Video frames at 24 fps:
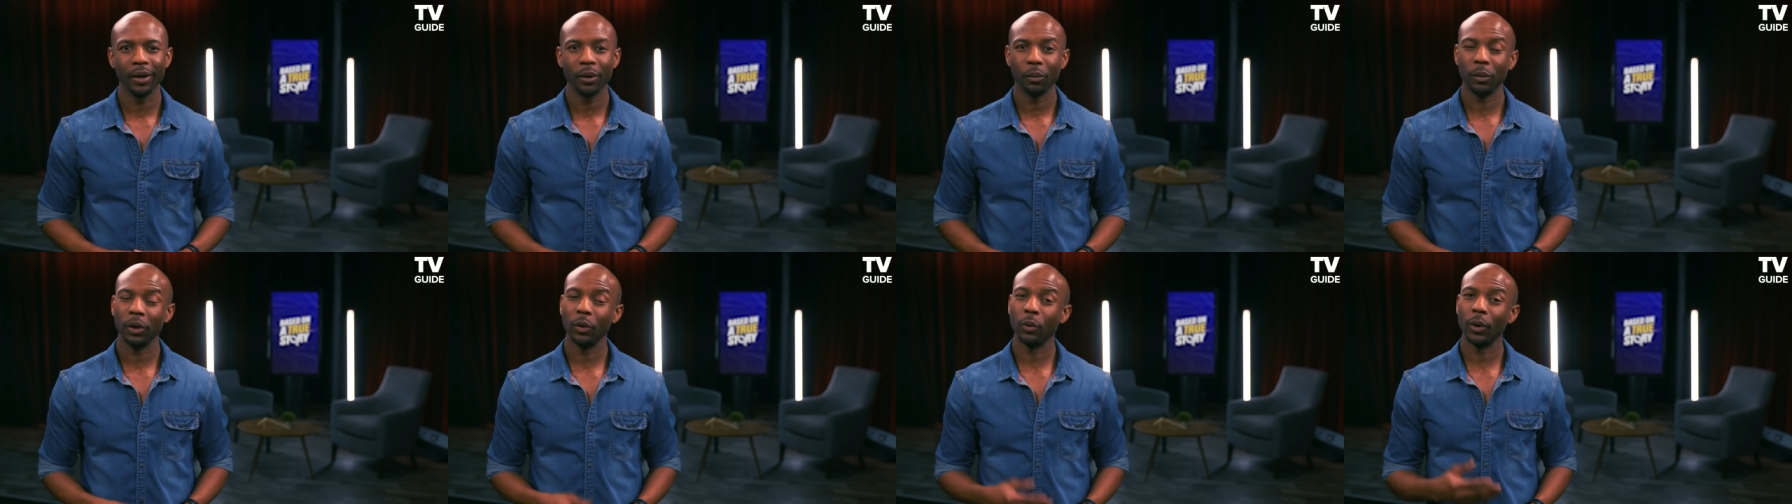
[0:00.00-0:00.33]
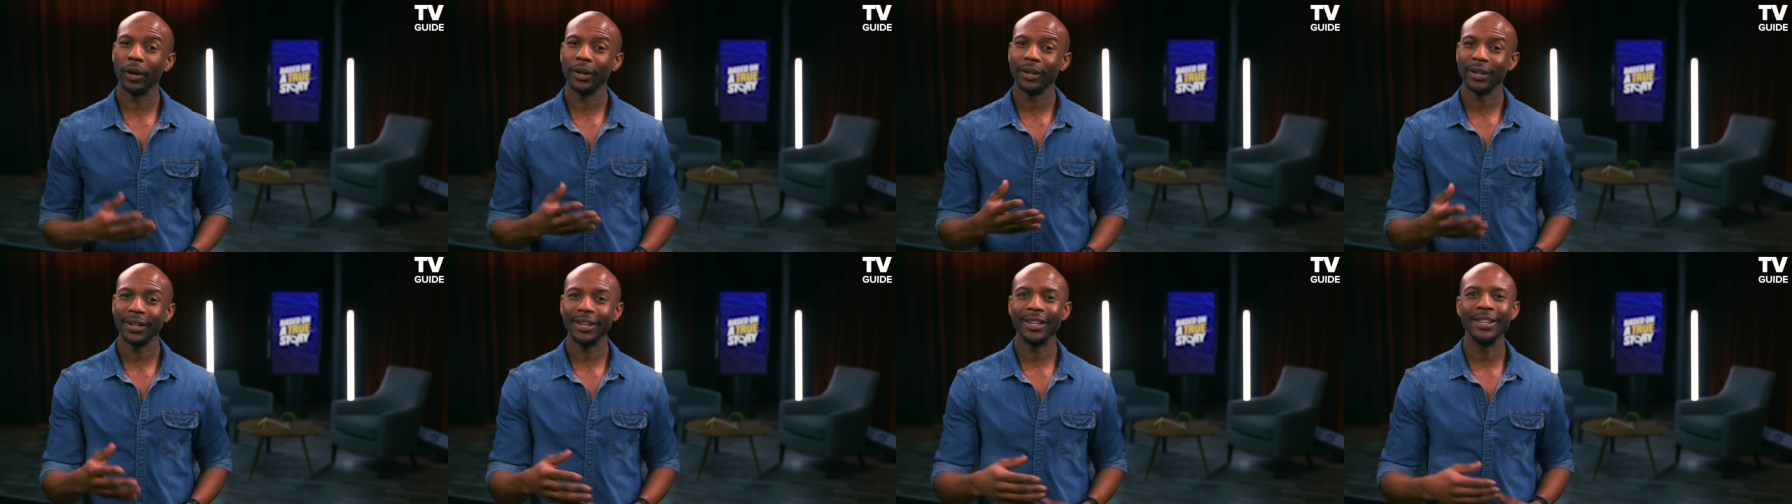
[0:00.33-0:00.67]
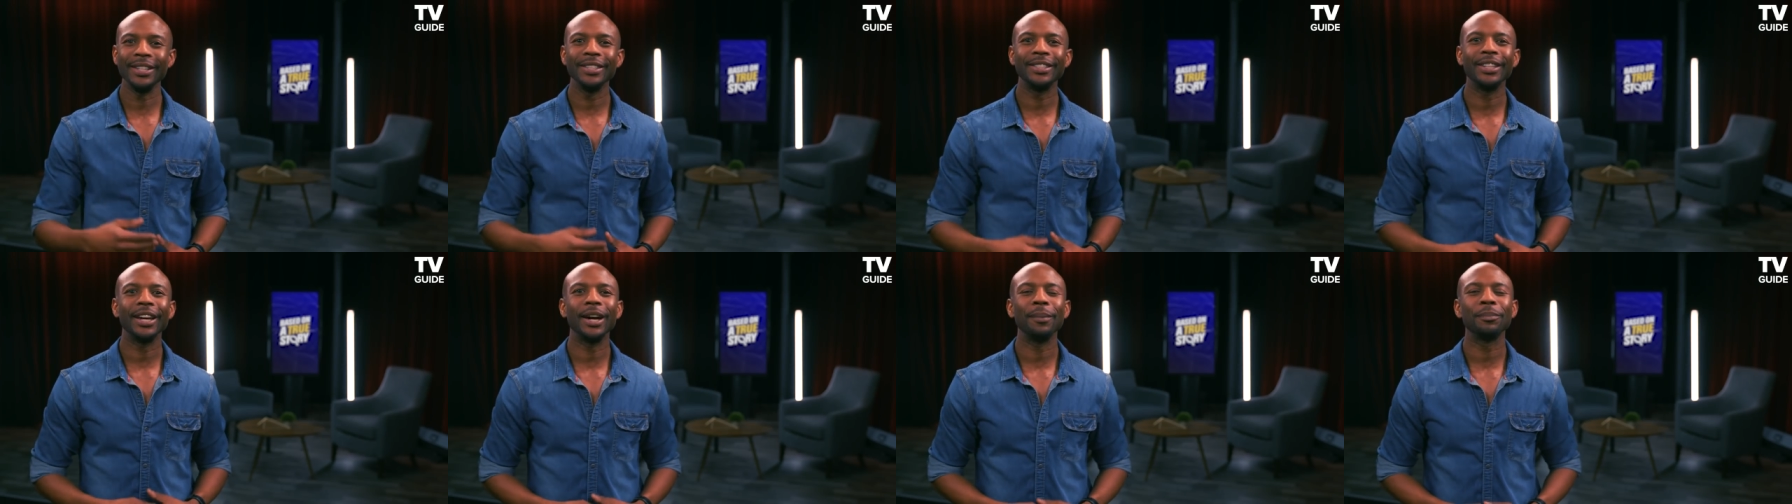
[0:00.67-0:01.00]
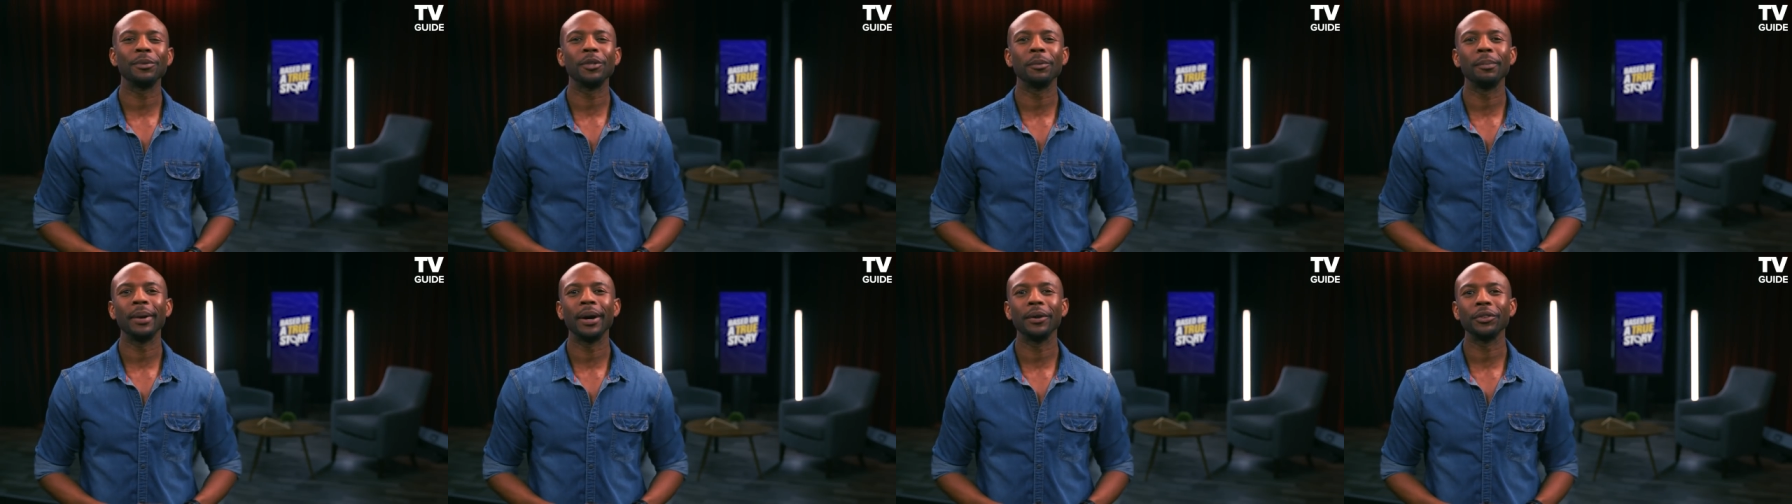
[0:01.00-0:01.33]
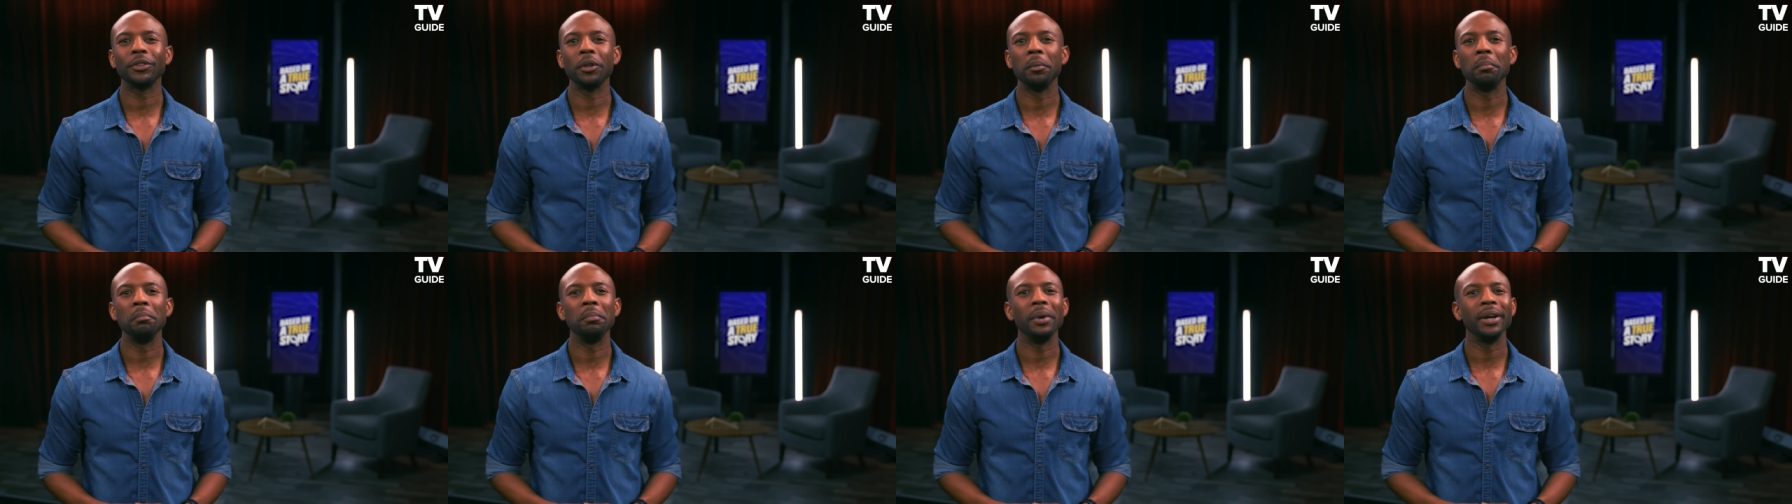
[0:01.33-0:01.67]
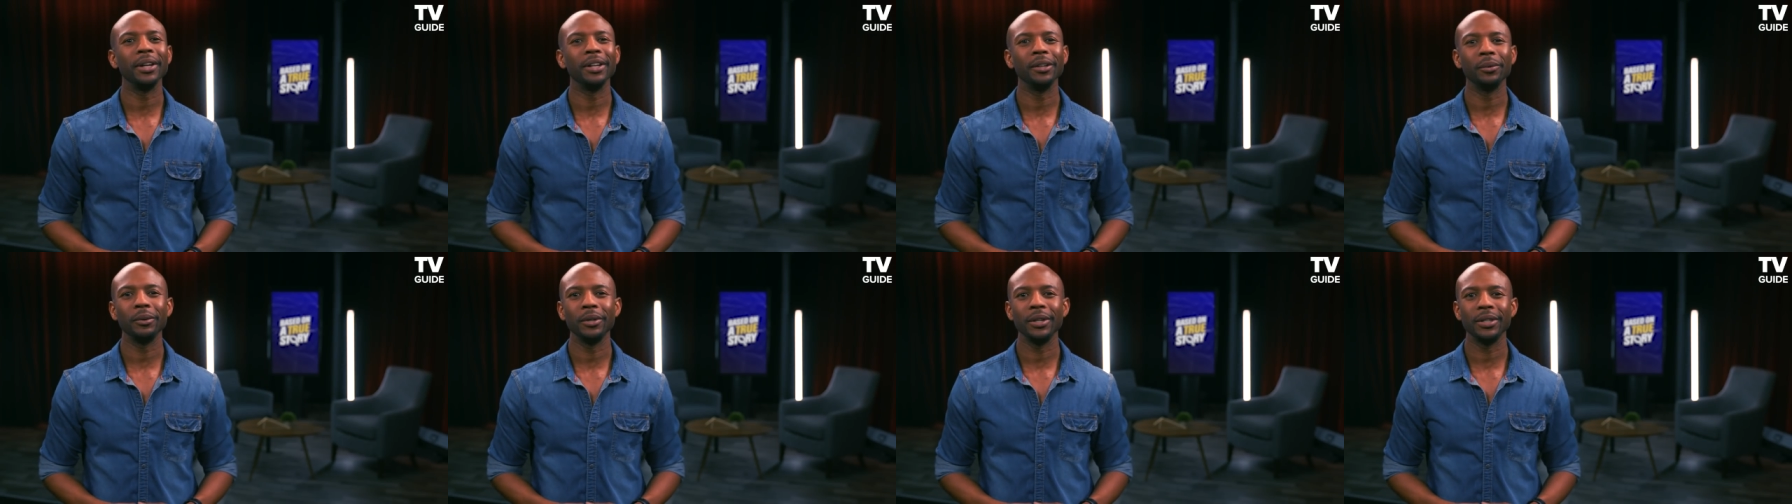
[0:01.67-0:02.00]
We went in depth about the
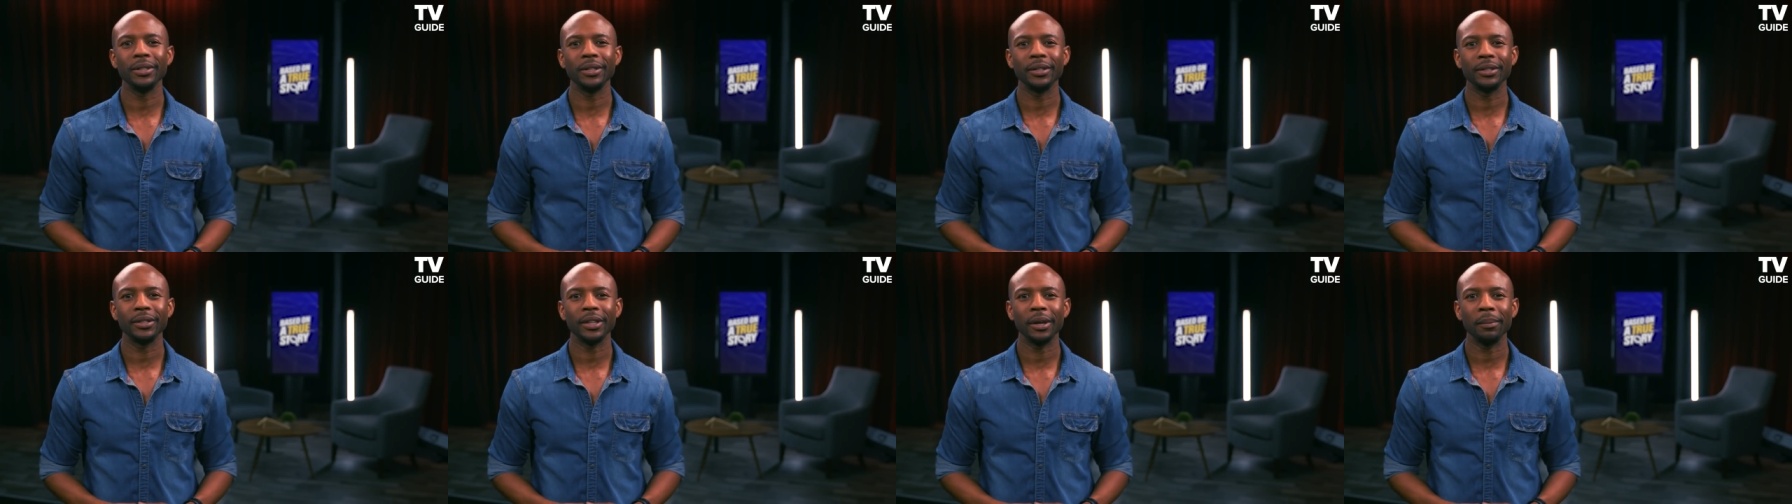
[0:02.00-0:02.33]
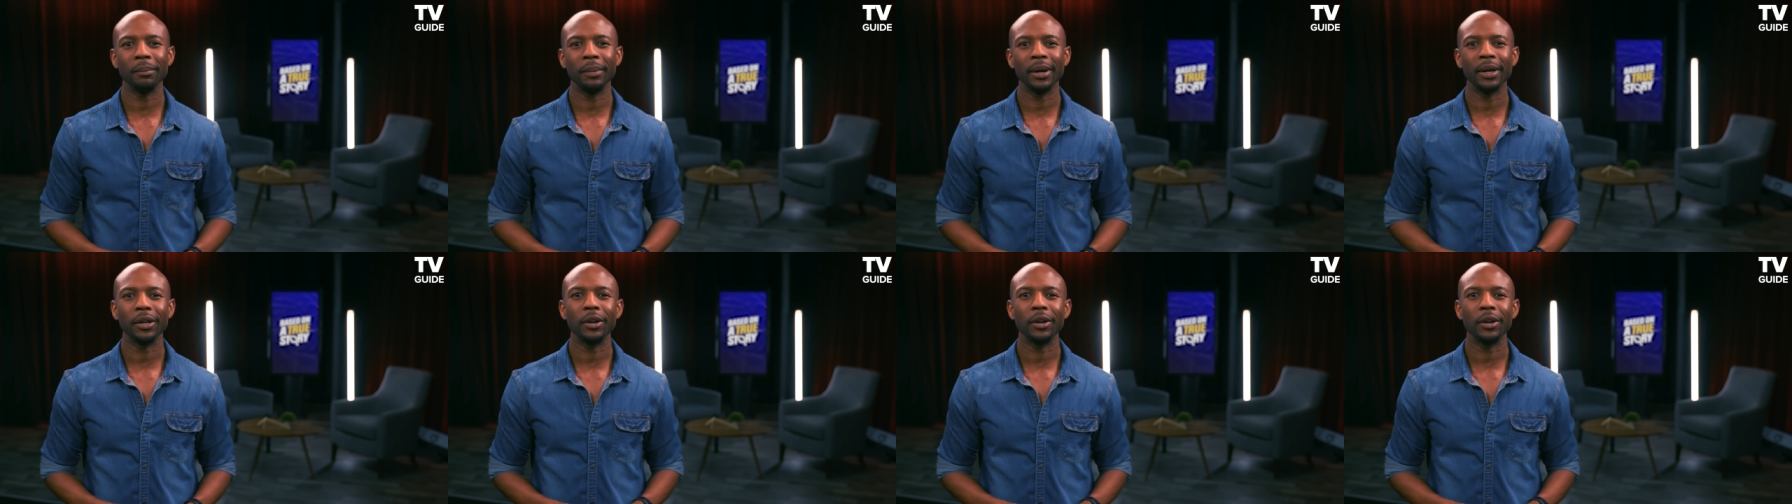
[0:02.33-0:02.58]
many reasons that make